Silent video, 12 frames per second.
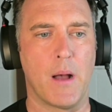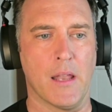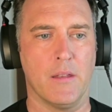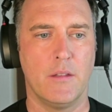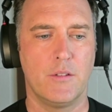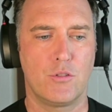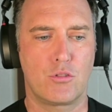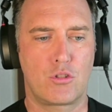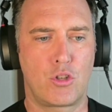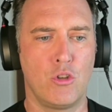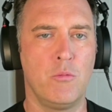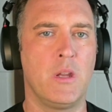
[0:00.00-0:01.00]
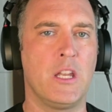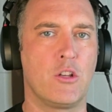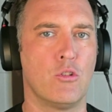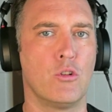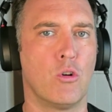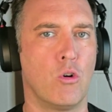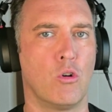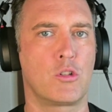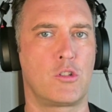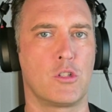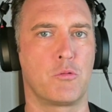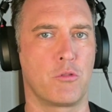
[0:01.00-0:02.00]
But too many good
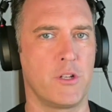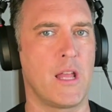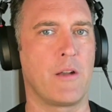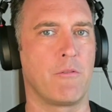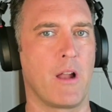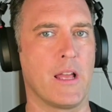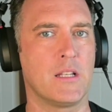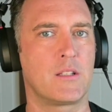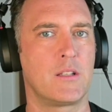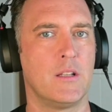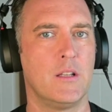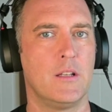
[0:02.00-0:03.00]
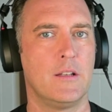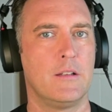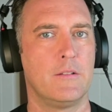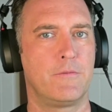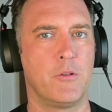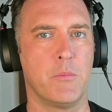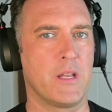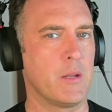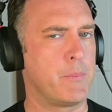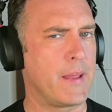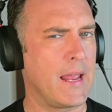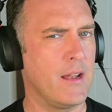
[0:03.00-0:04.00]
horses were in that race for me
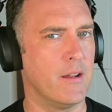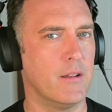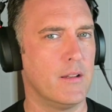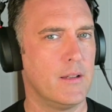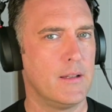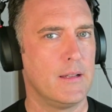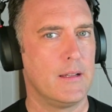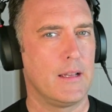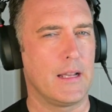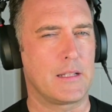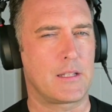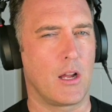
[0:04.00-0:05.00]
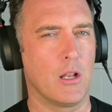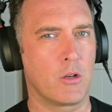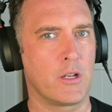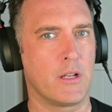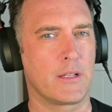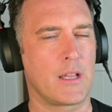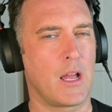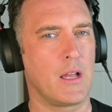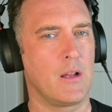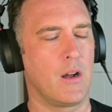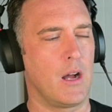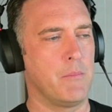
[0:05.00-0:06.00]
to pen it. I look at it and
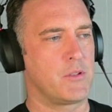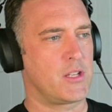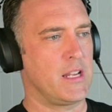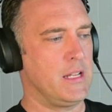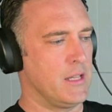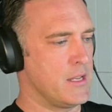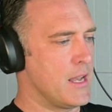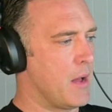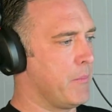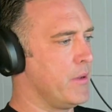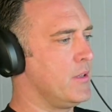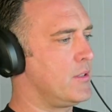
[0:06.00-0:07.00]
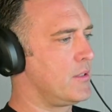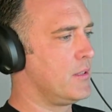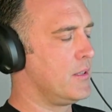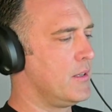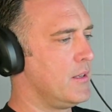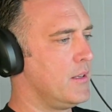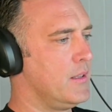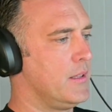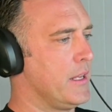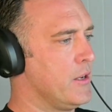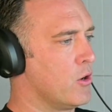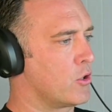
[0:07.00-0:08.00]
go, I'm seeing the numbers.
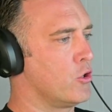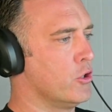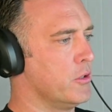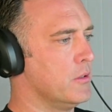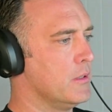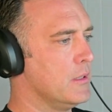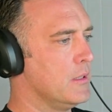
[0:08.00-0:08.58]
They're not good.